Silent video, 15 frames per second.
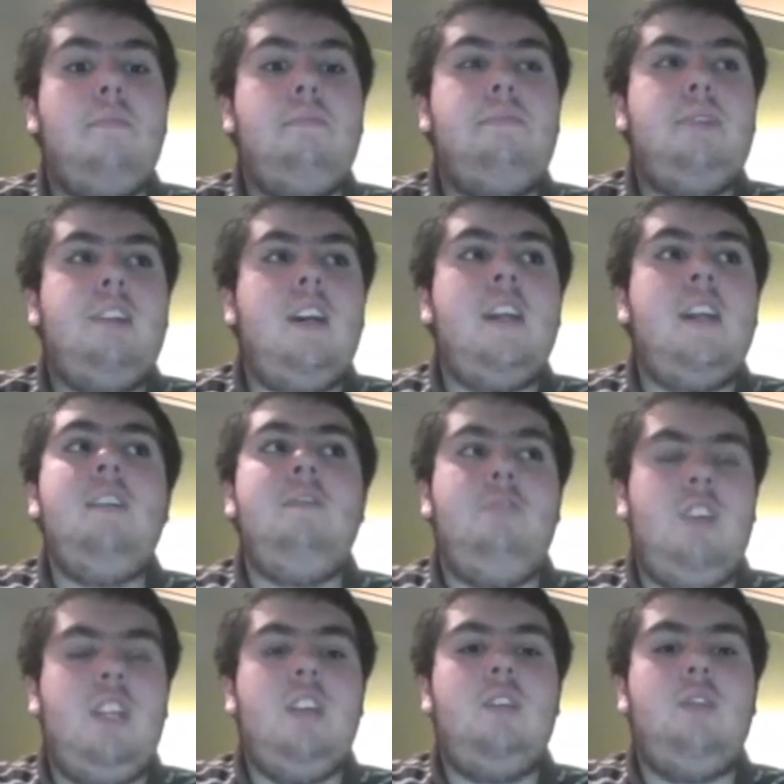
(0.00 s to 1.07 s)
Playing
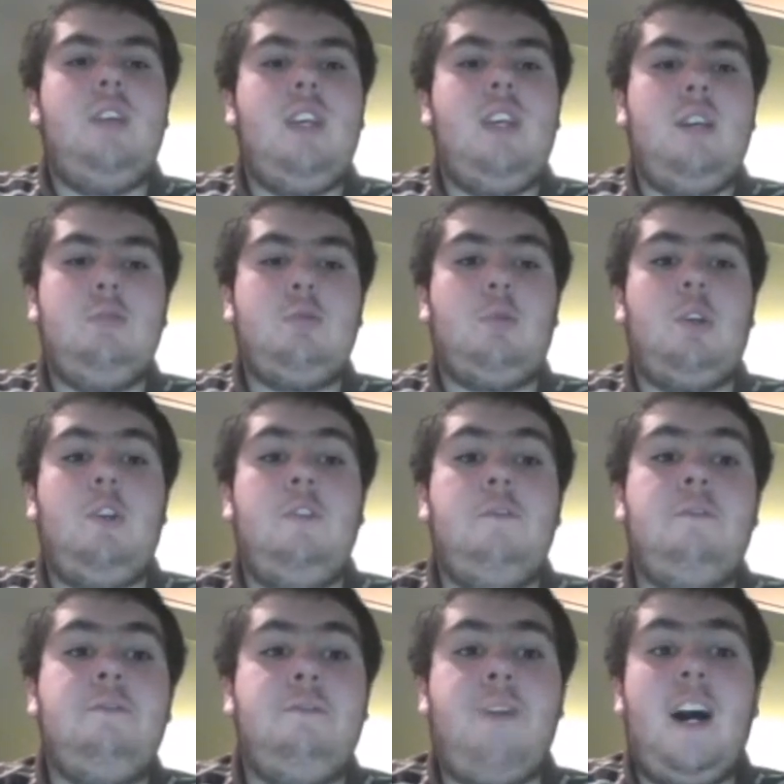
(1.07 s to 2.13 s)
video games where you
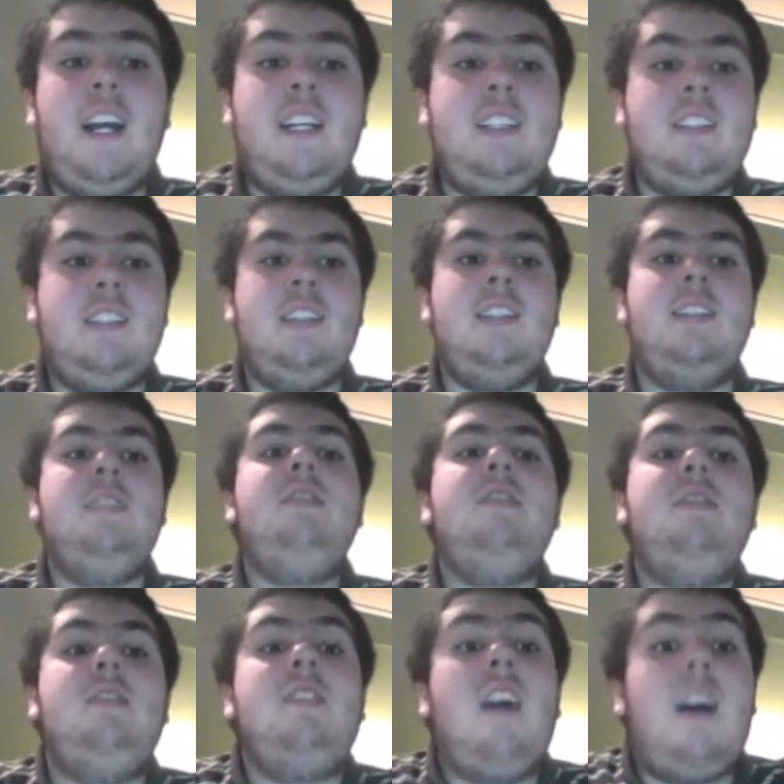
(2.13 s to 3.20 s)
fight
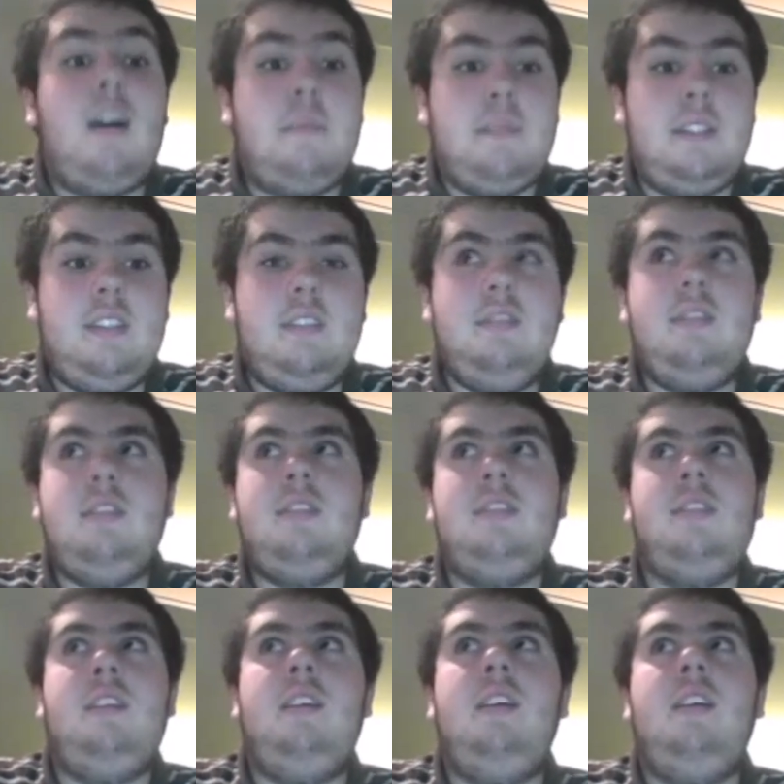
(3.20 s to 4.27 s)
zombies.
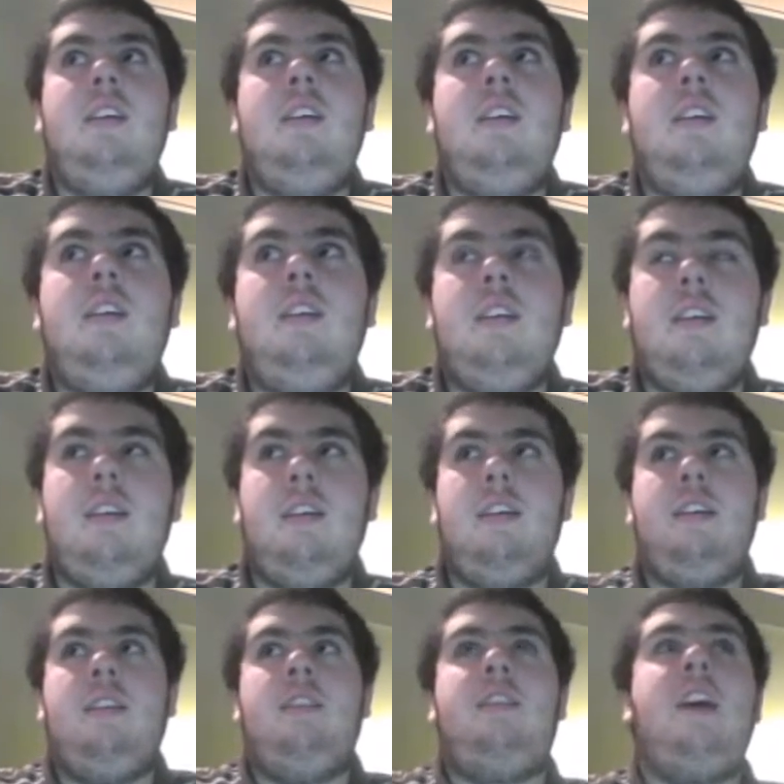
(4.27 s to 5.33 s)

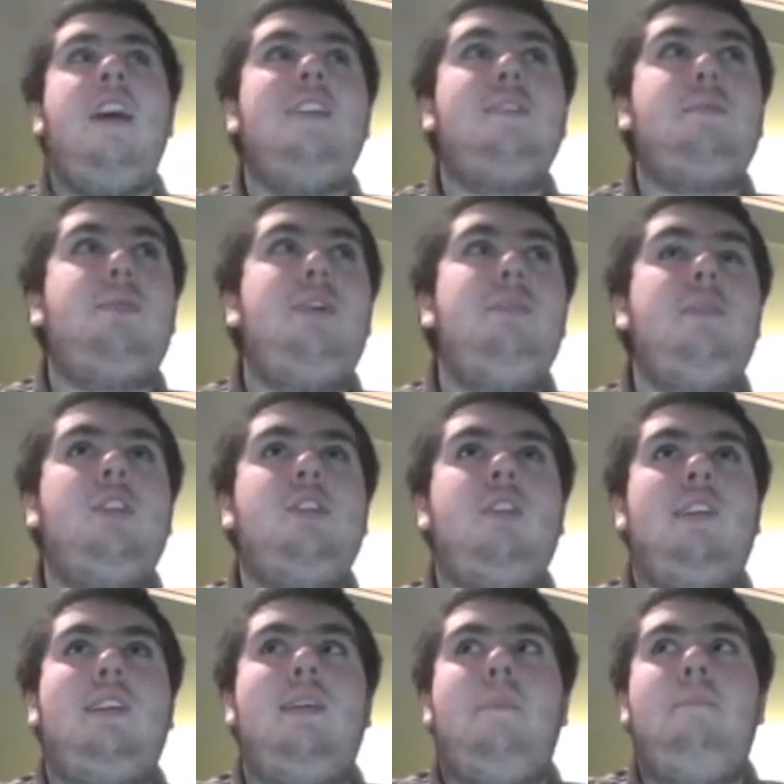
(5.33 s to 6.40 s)
That is pretty much
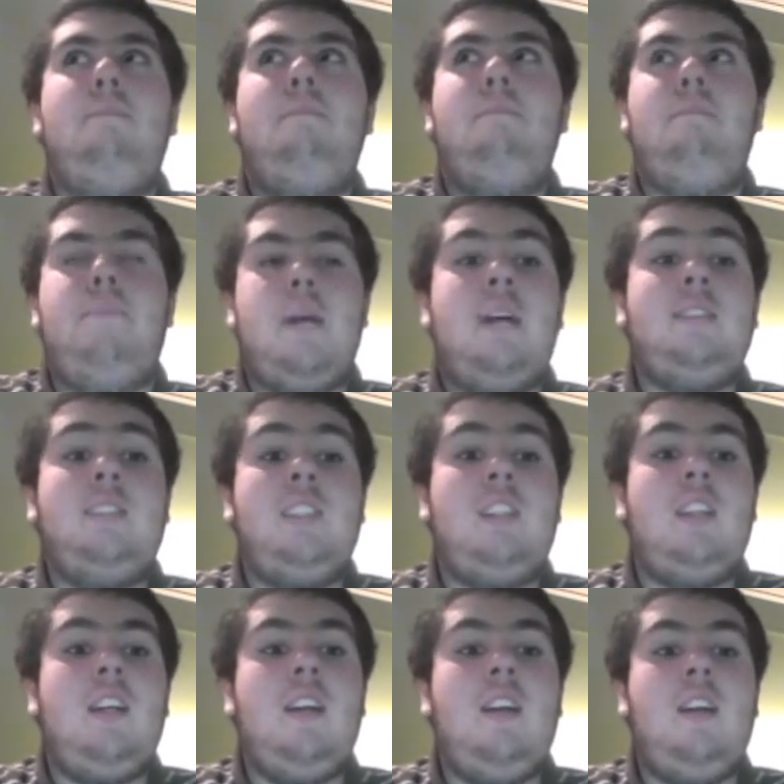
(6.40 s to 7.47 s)
like the best
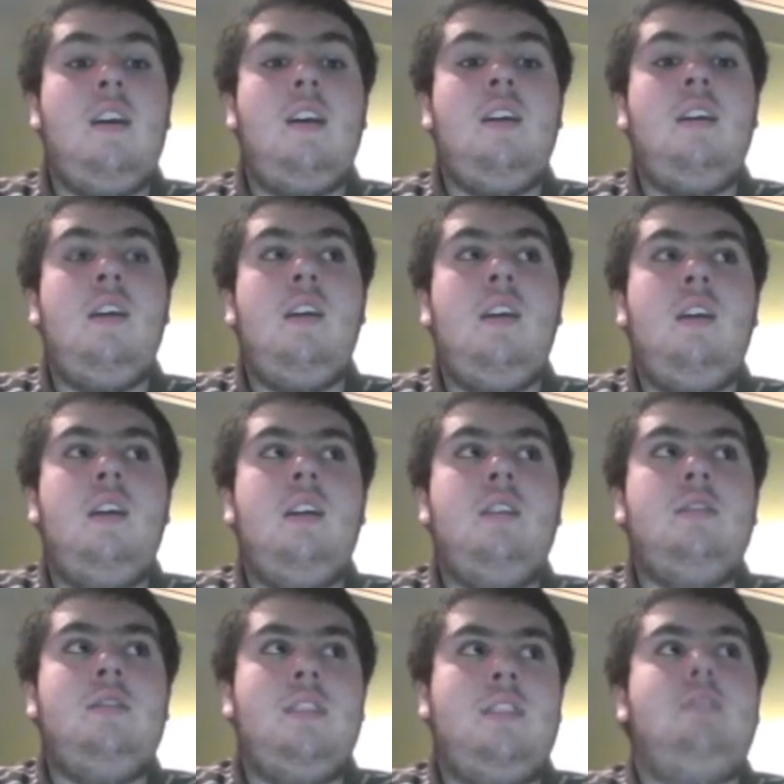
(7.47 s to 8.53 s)
thing
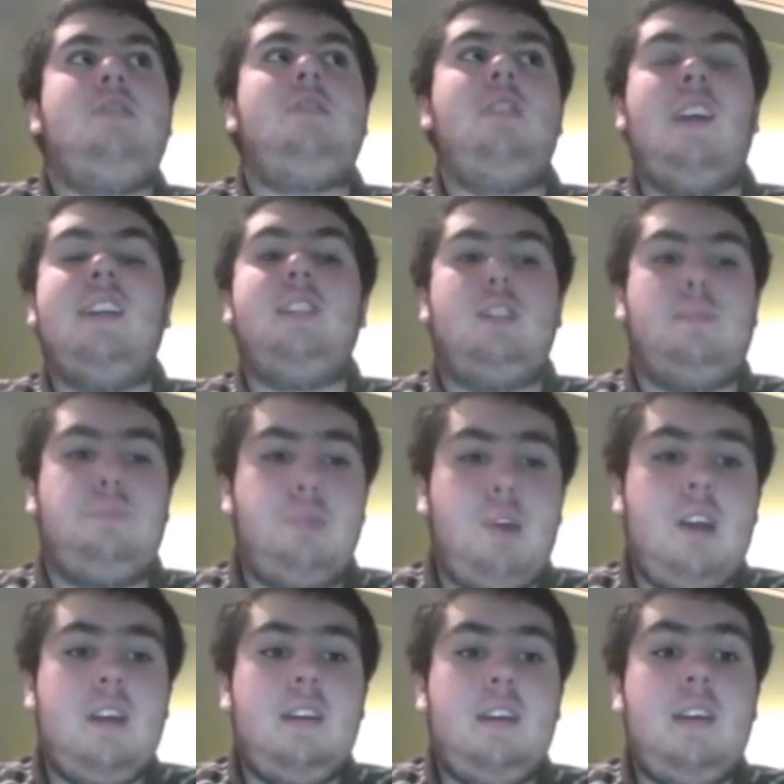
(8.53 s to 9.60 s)
since sliced bread.